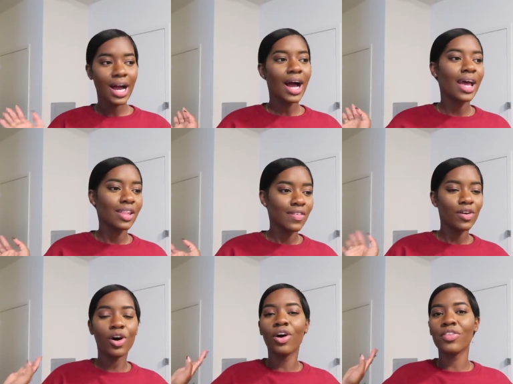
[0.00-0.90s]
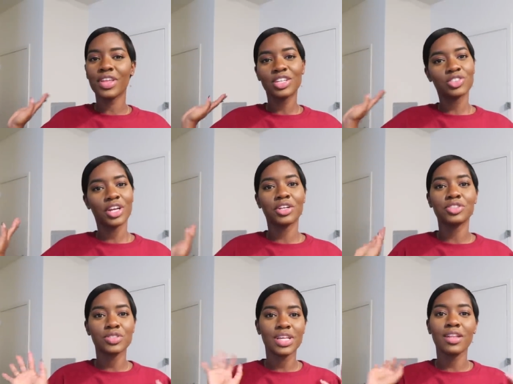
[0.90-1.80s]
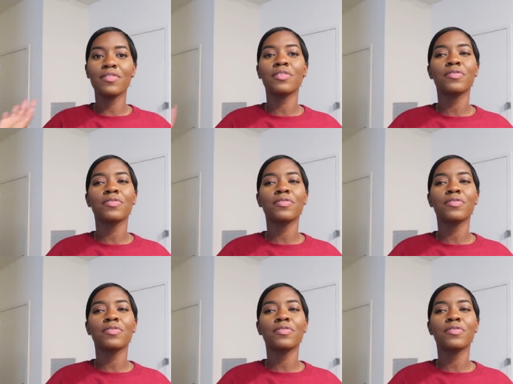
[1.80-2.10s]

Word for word: I love all things Trader Joe's. I love the